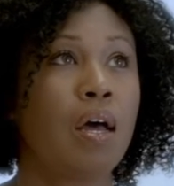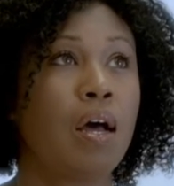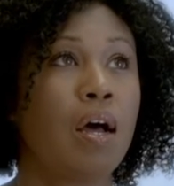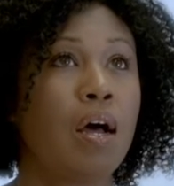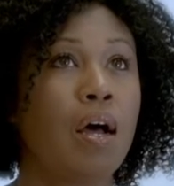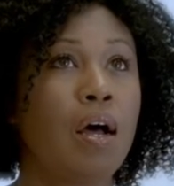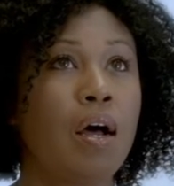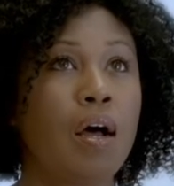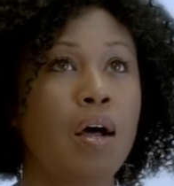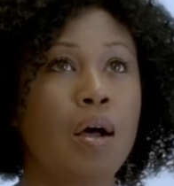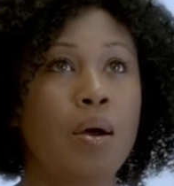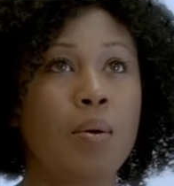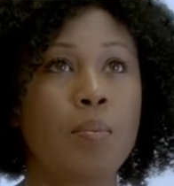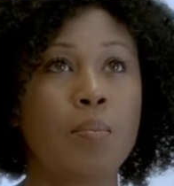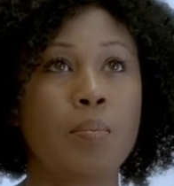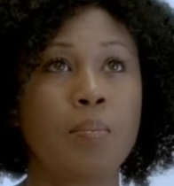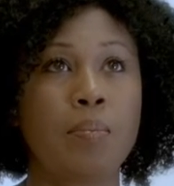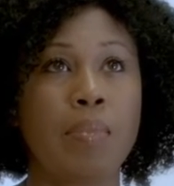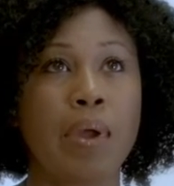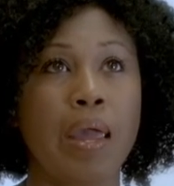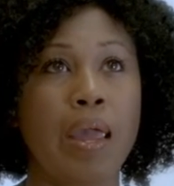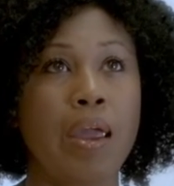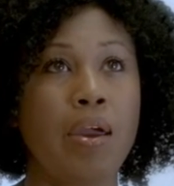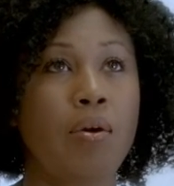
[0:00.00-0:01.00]

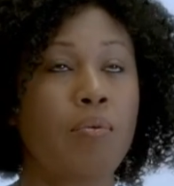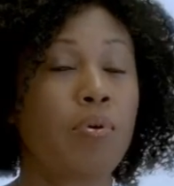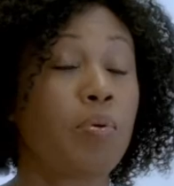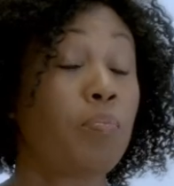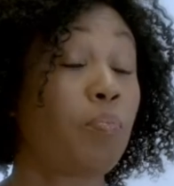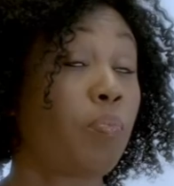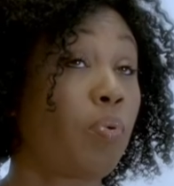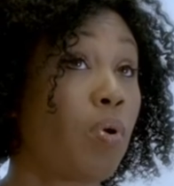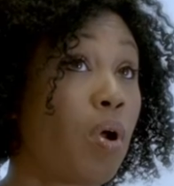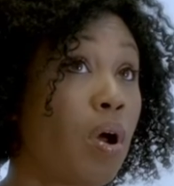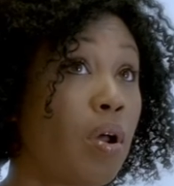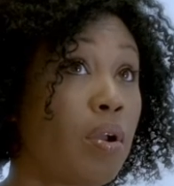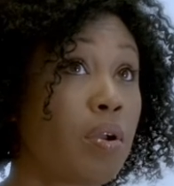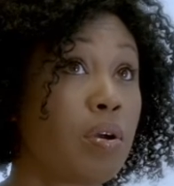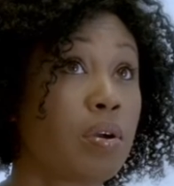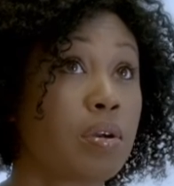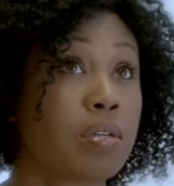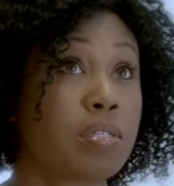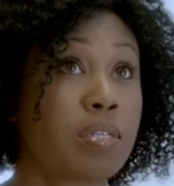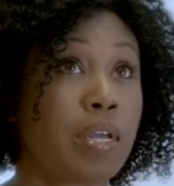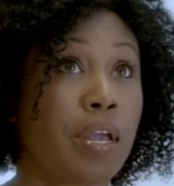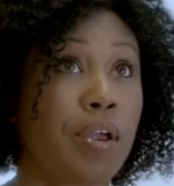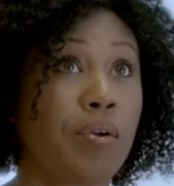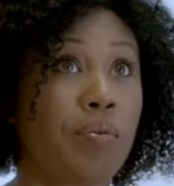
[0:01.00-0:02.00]
um, hair and
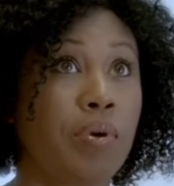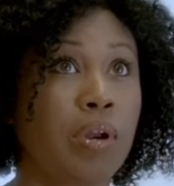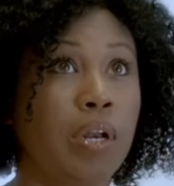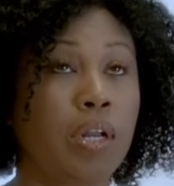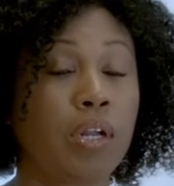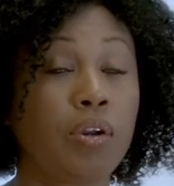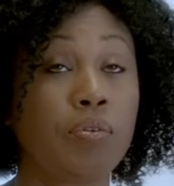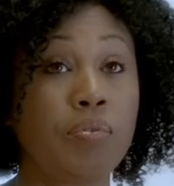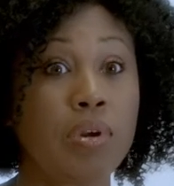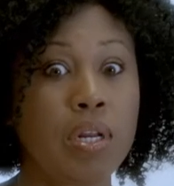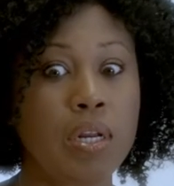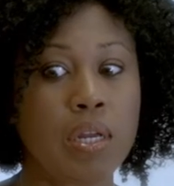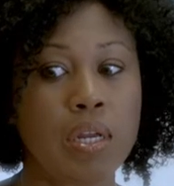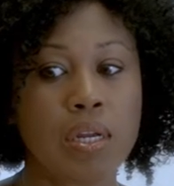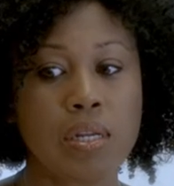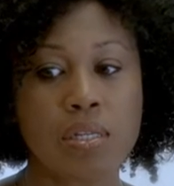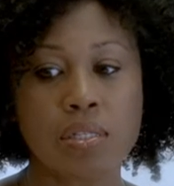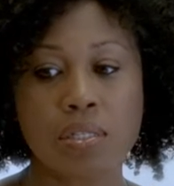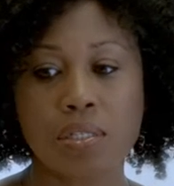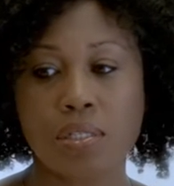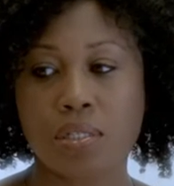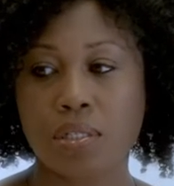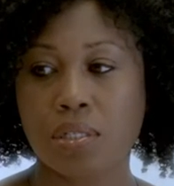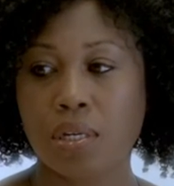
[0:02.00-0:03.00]
products, hair and
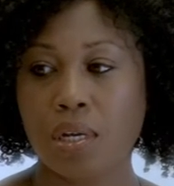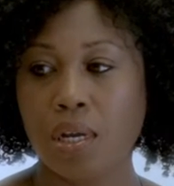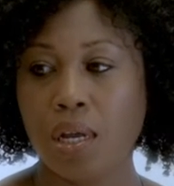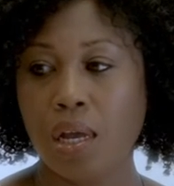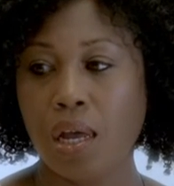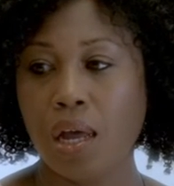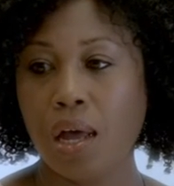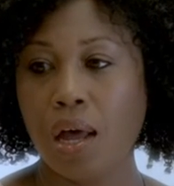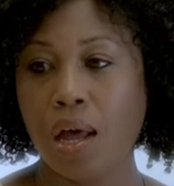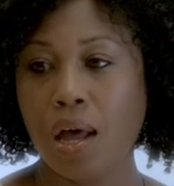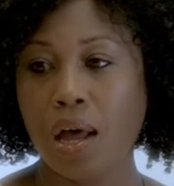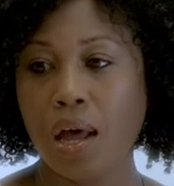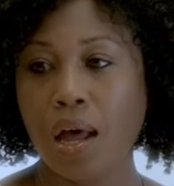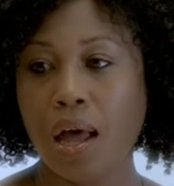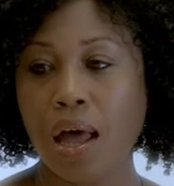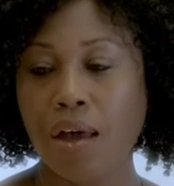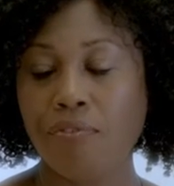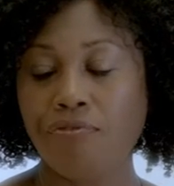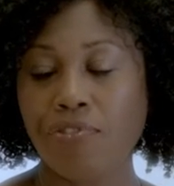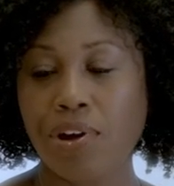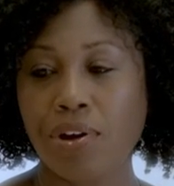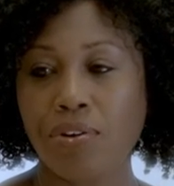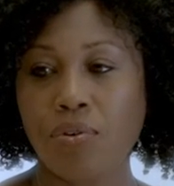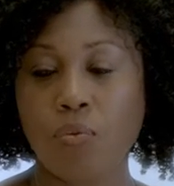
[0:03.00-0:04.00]
ingredients. Uh,
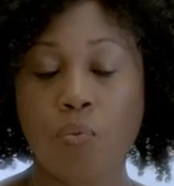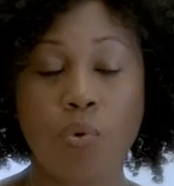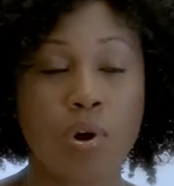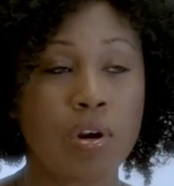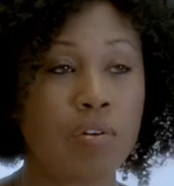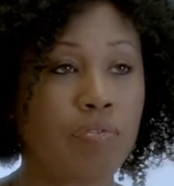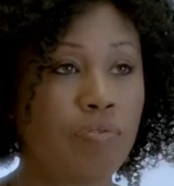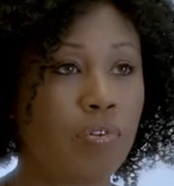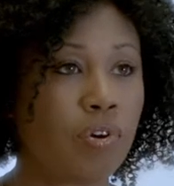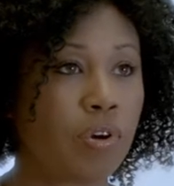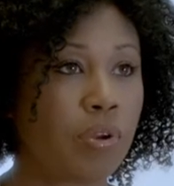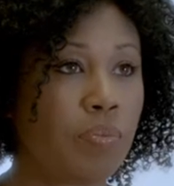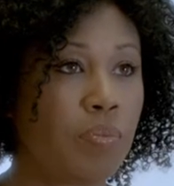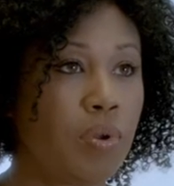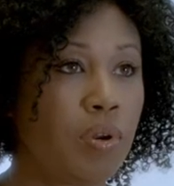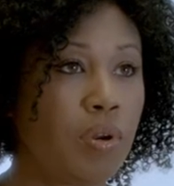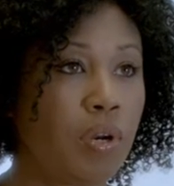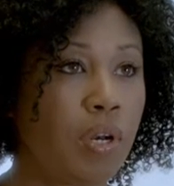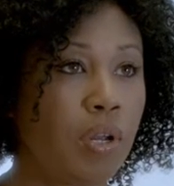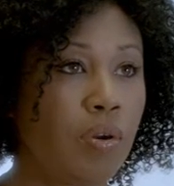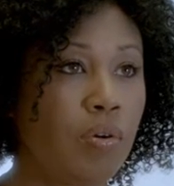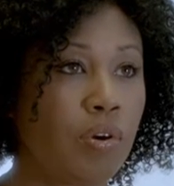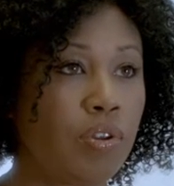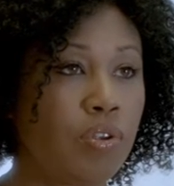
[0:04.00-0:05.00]
I found a wonderful
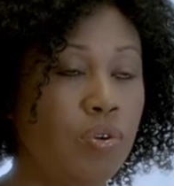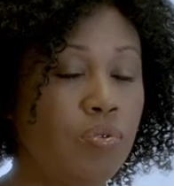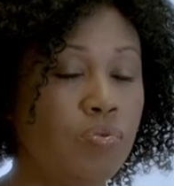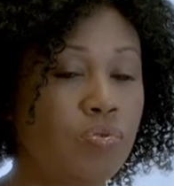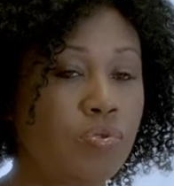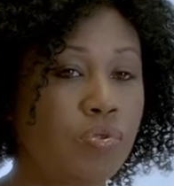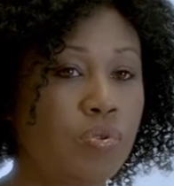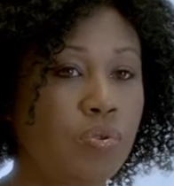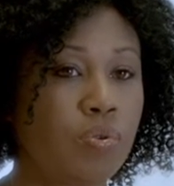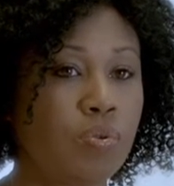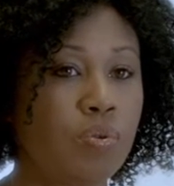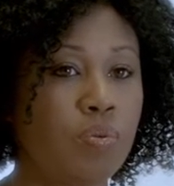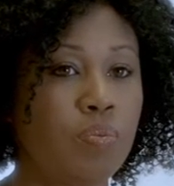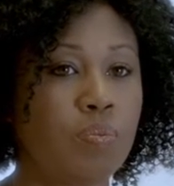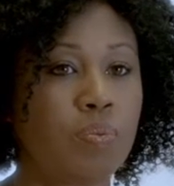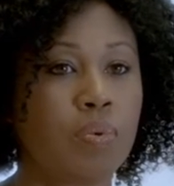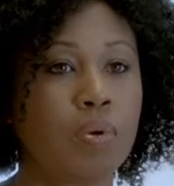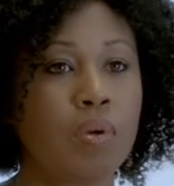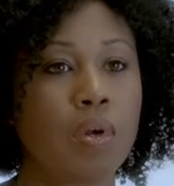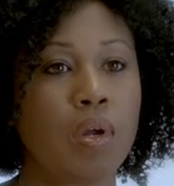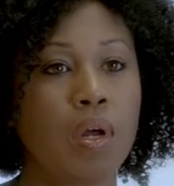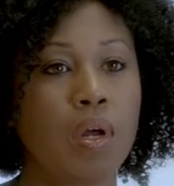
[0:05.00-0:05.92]
community on YouTube